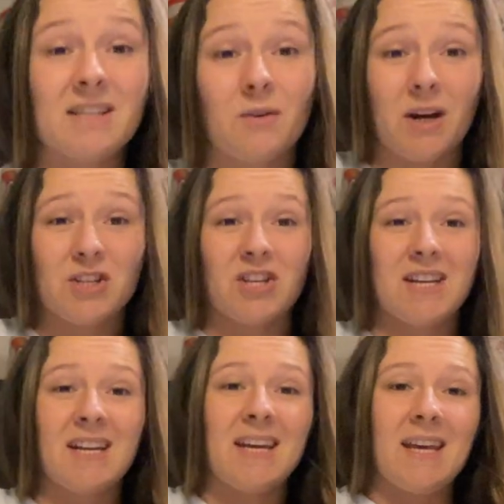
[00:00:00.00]

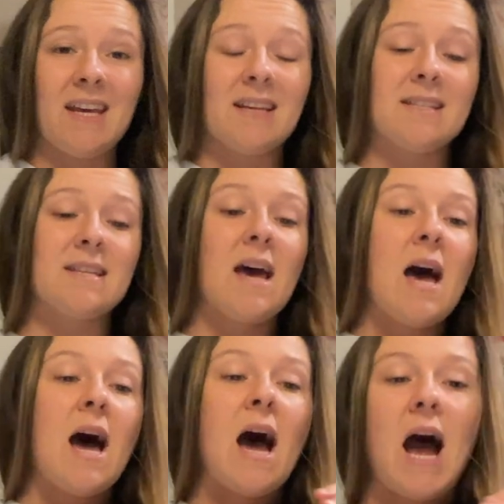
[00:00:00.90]
question is,
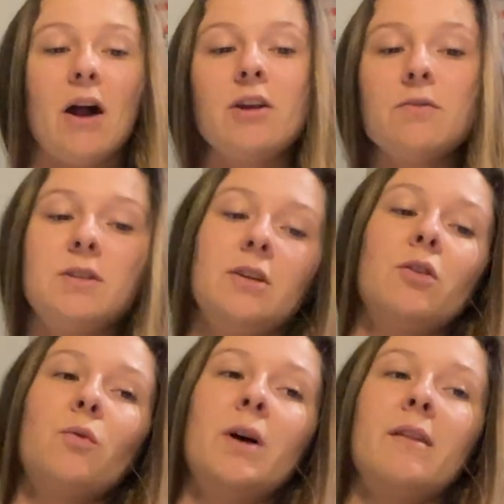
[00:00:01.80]
how do you
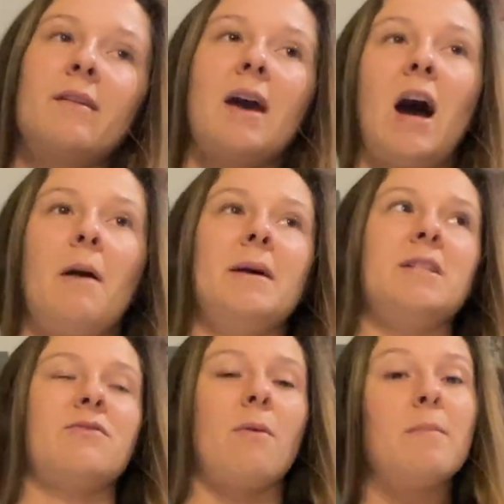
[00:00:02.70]
deal with
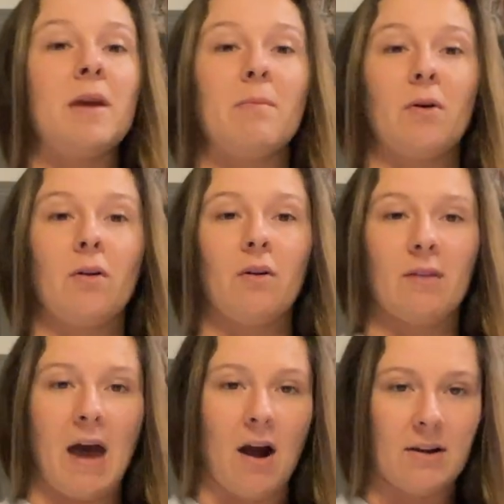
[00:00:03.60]
comments from people
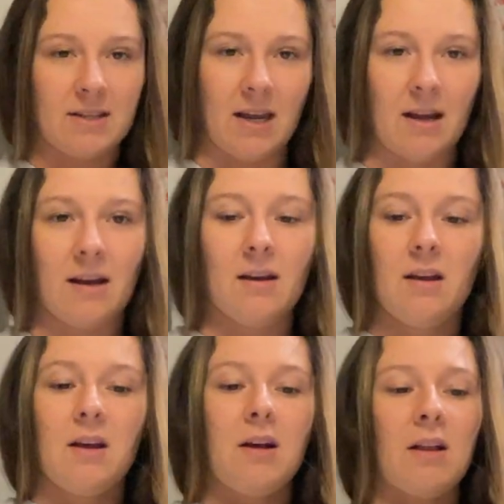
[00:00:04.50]
that are saying,
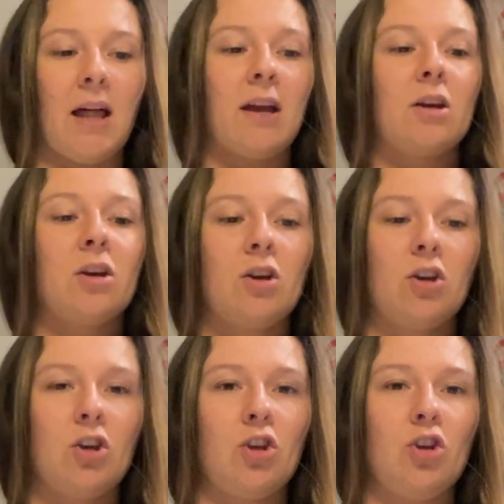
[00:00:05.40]
like,
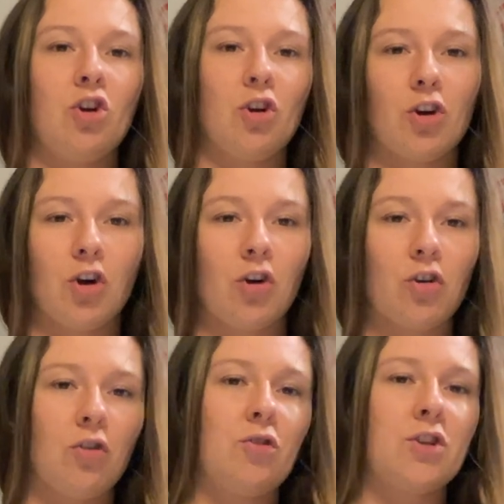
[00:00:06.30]
you're a
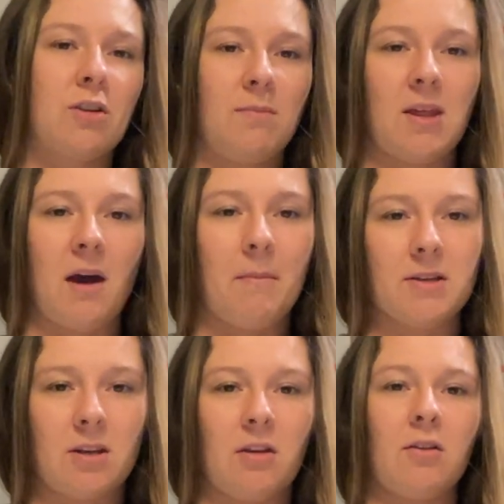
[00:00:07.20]
girl, you shouldn't be that
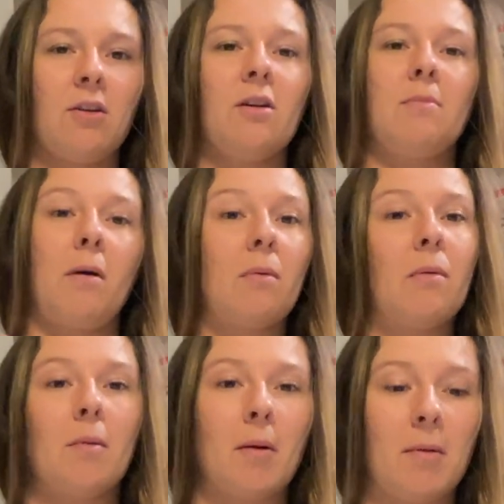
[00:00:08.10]
muscular, blah, blah,
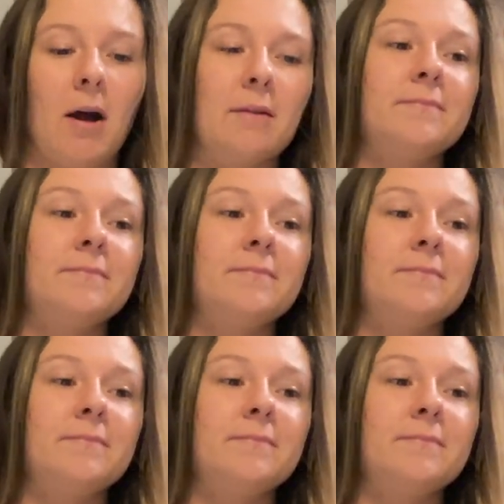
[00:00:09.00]
blah, blah, blah.